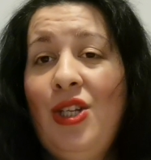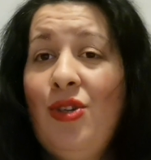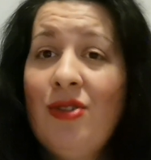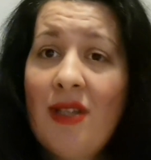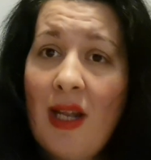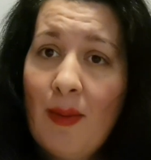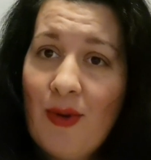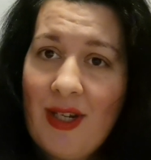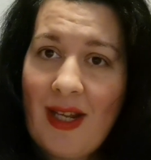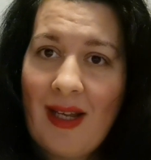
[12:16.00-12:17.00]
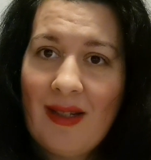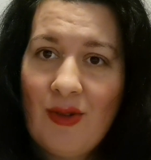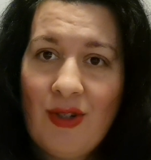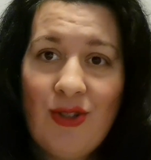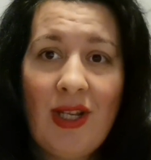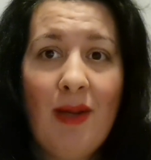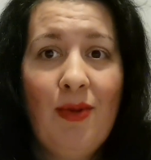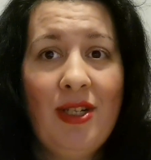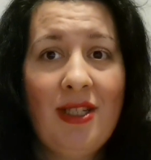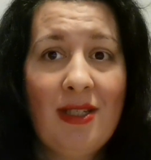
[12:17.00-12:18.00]
Did you celebrate that? Or you
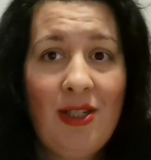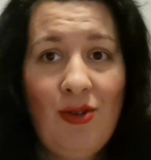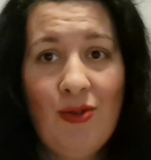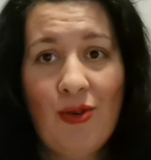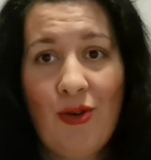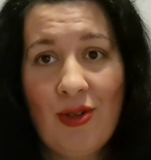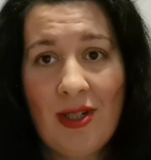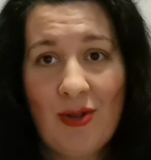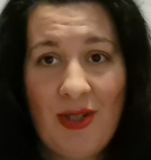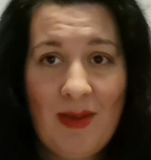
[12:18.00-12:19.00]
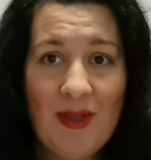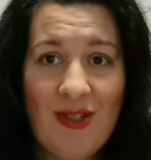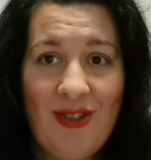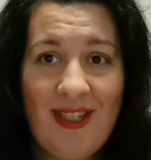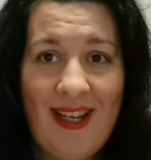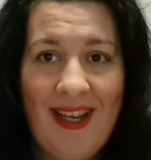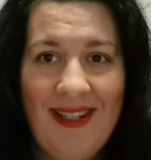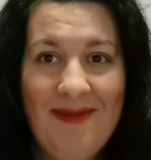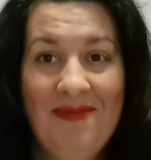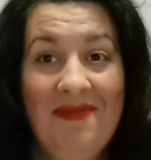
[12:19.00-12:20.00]
celebrate just you got a Christmas tree
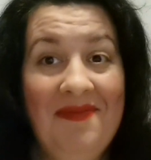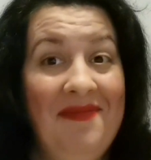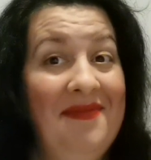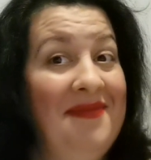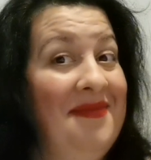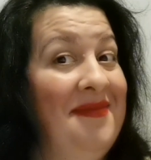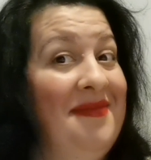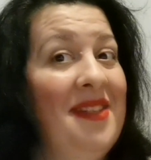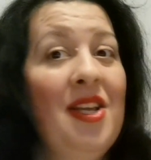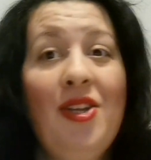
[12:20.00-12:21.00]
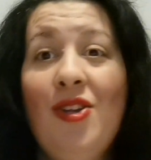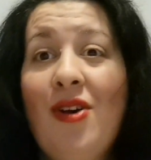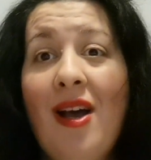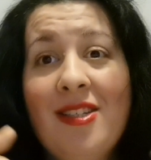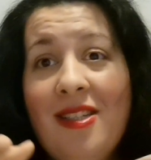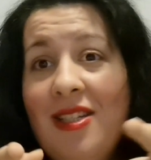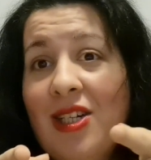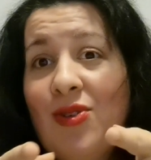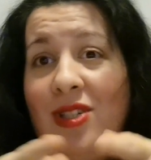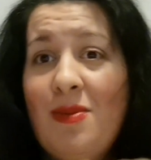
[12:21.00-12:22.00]
there? You know, actually,
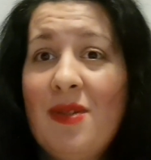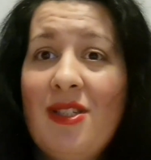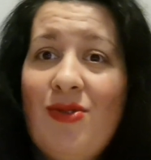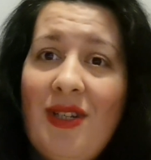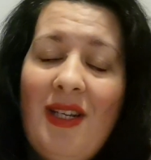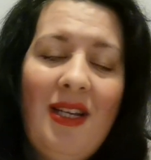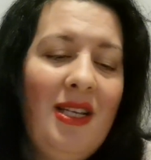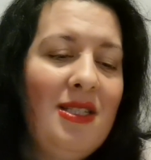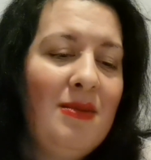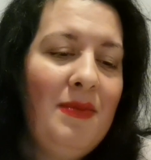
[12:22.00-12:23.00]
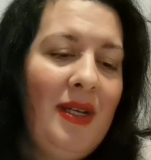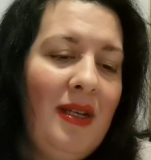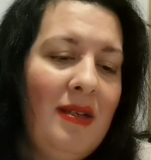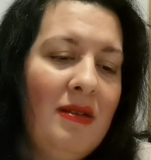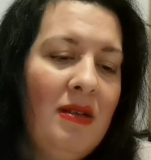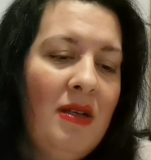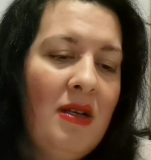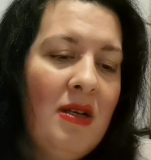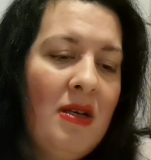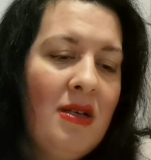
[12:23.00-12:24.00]
the Christmas tree is mean
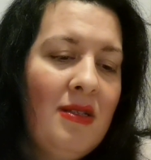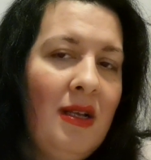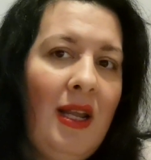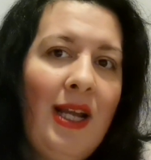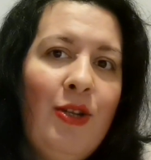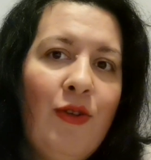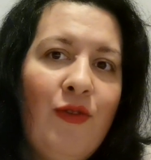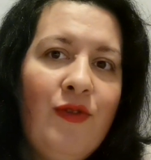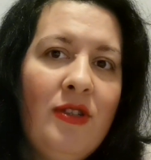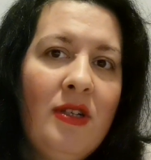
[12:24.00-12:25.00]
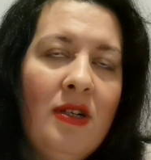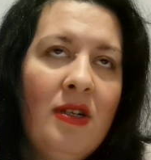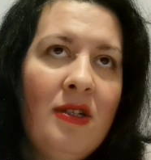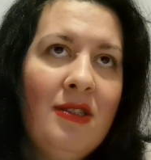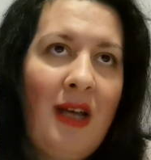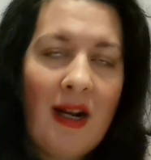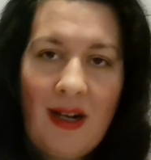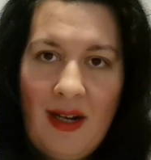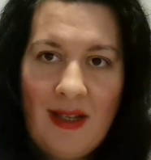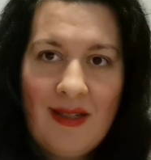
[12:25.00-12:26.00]
the light of the
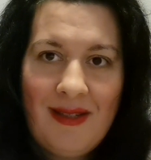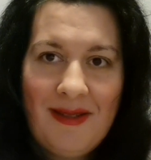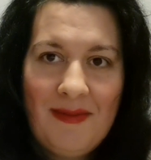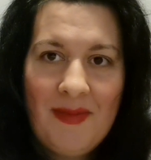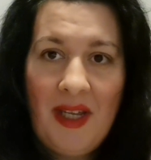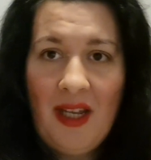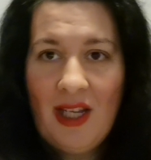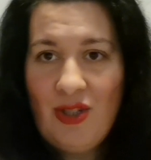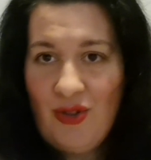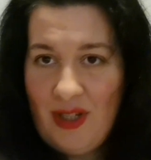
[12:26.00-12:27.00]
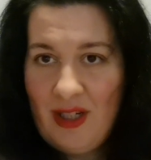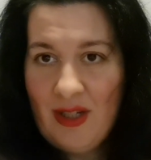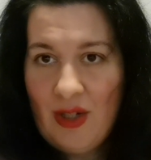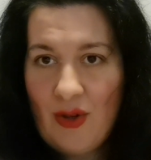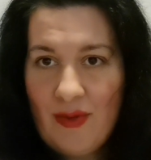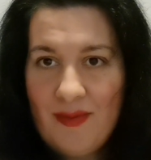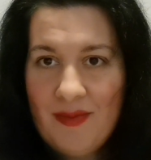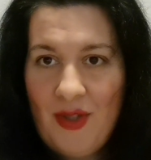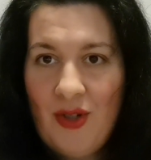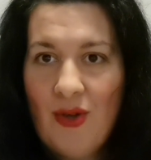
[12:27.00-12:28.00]
darkness, in case you didn't know.
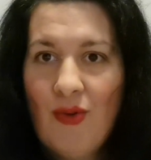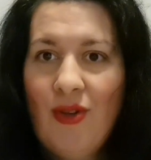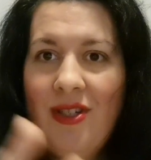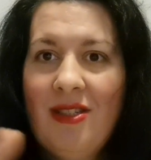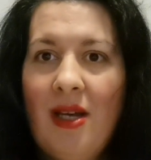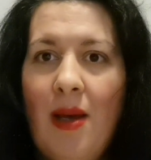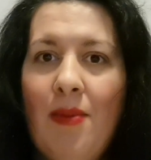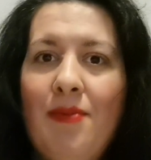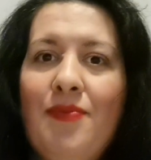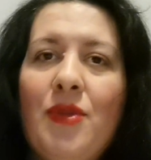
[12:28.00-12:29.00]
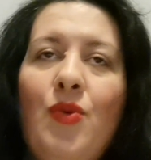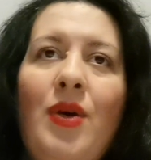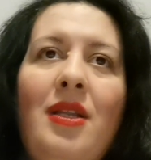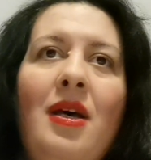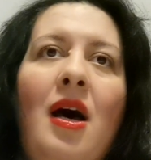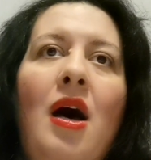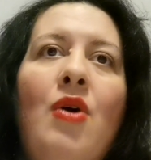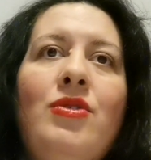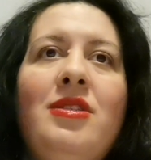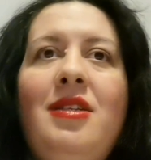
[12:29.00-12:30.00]
You know, all the time when the
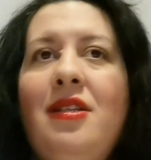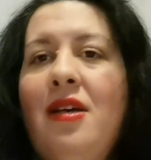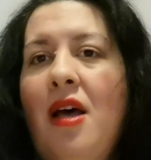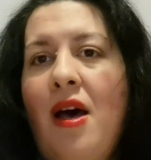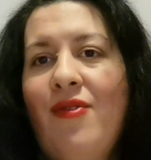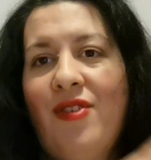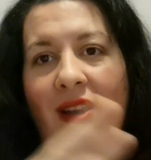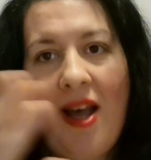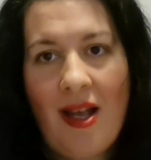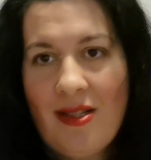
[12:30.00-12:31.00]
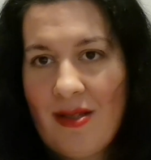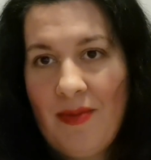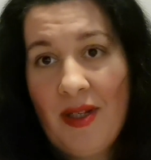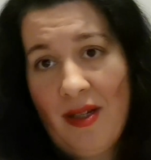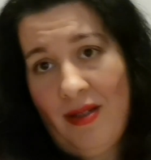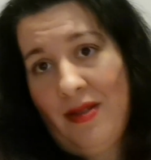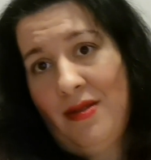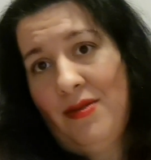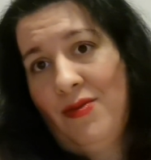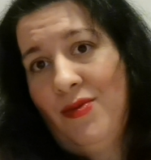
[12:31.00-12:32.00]
house didn't have lights
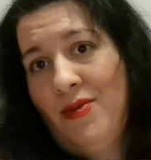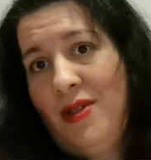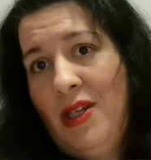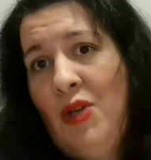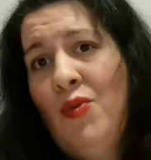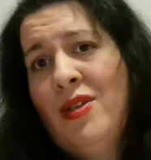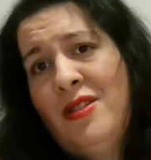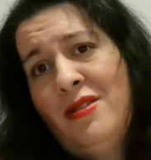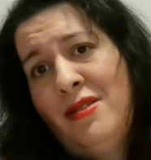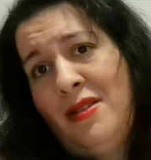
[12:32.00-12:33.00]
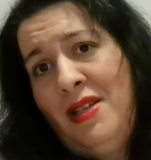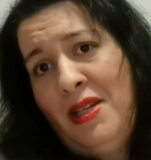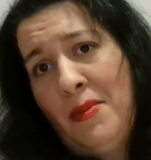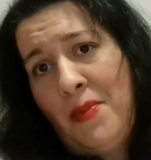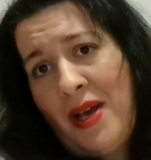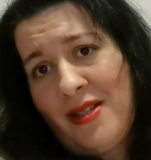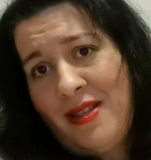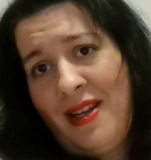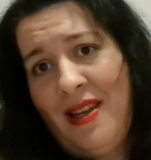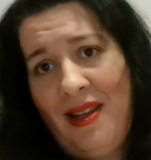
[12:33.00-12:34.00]
because it wasn't in the
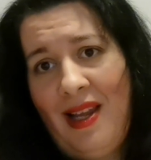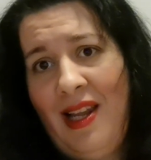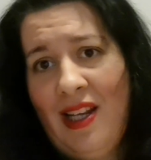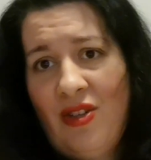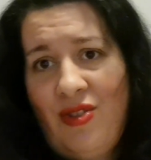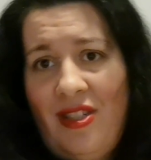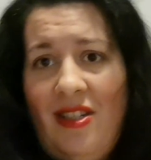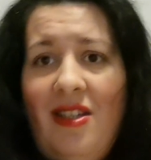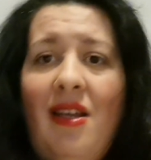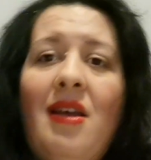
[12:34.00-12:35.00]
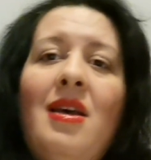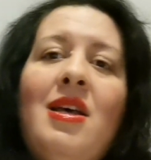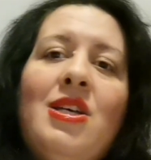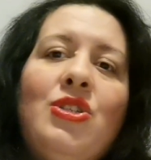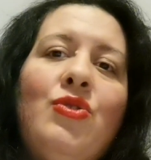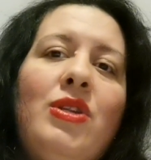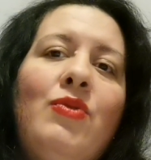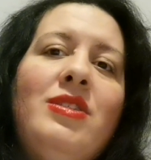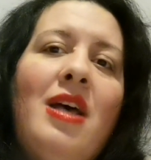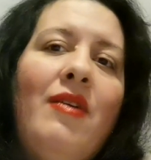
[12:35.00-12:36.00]
past the electricity. So
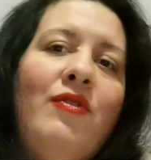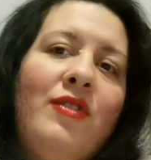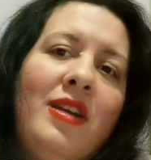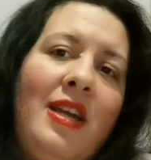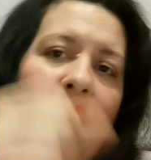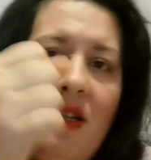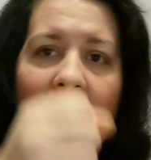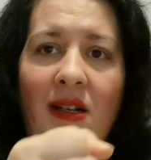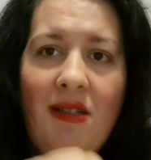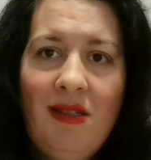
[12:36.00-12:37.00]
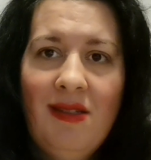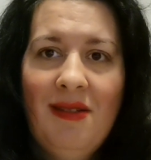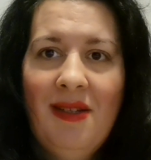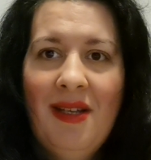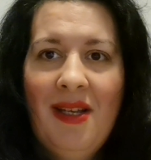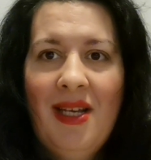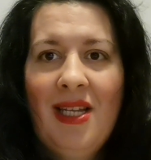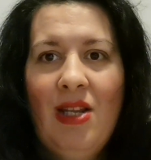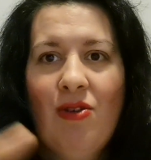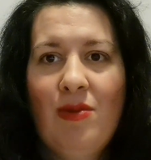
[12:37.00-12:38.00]
they was have candles.
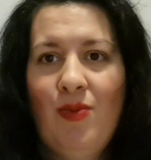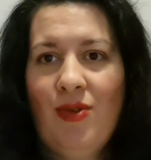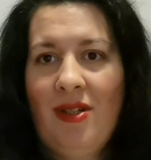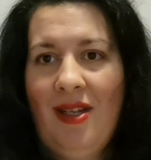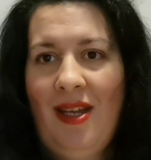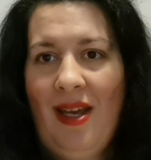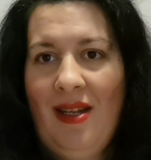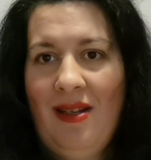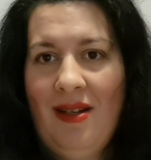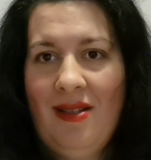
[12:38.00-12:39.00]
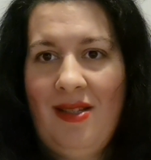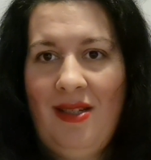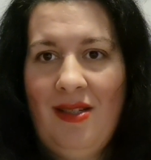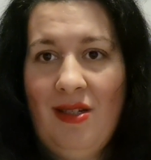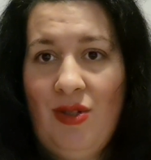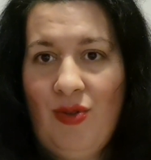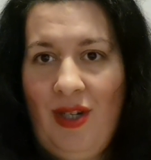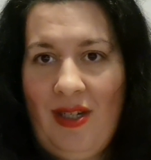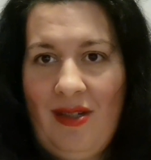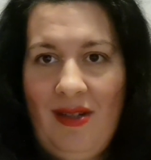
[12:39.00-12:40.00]
They was put candles in the
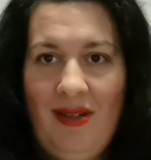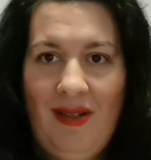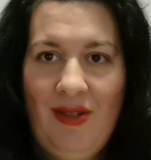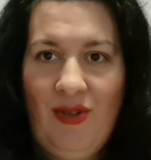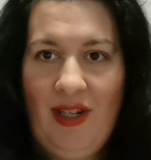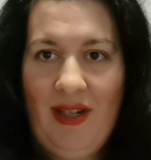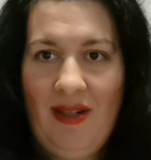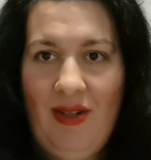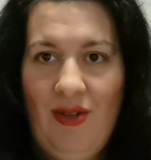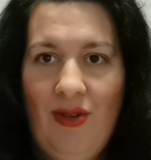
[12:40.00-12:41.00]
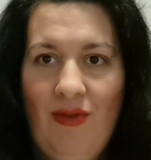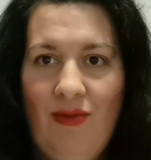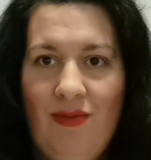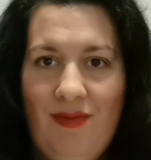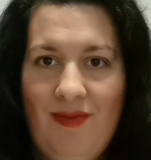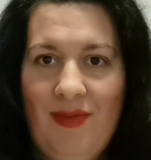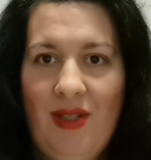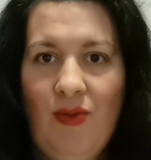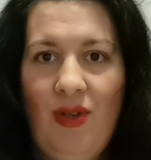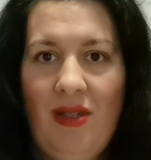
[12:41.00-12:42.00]
tree, you know,
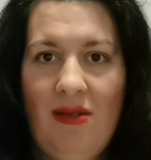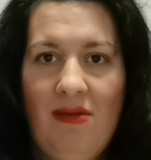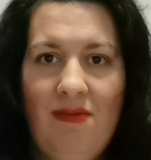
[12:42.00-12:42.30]
with